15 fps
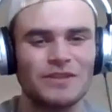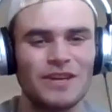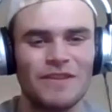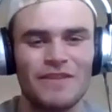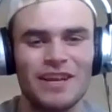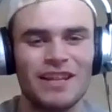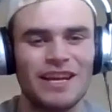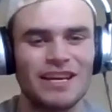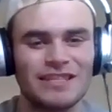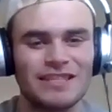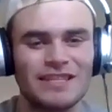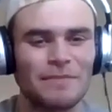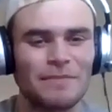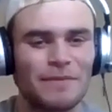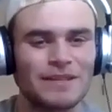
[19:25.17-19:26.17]
Do you have any
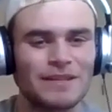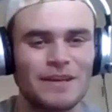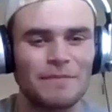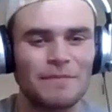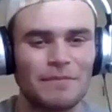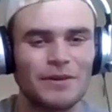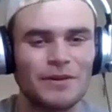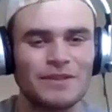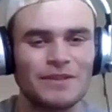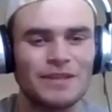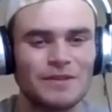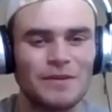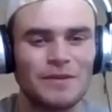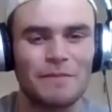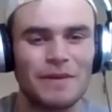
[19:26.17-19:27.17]
step-by-step
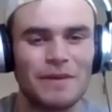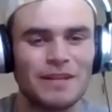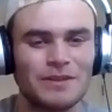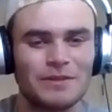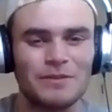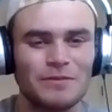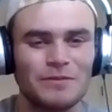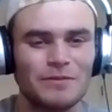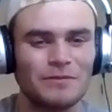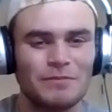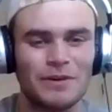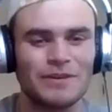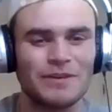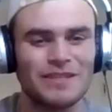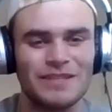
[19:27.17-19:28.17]
process or mental
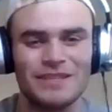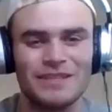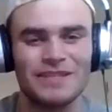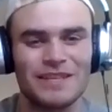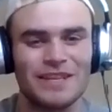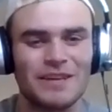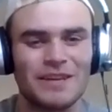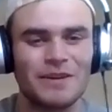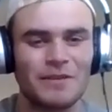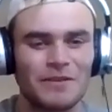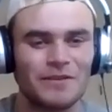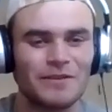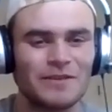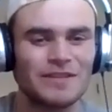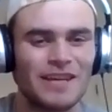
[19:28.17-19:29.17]
processes that you go
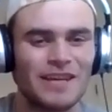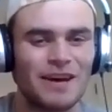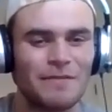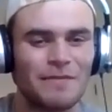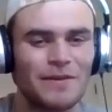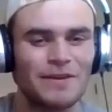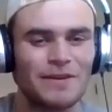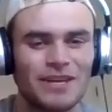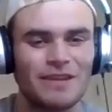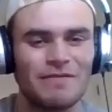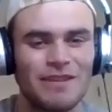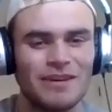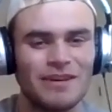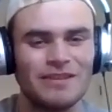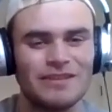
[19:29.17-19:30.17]
through to help you achieve
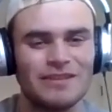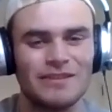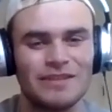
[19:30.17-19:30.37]
those?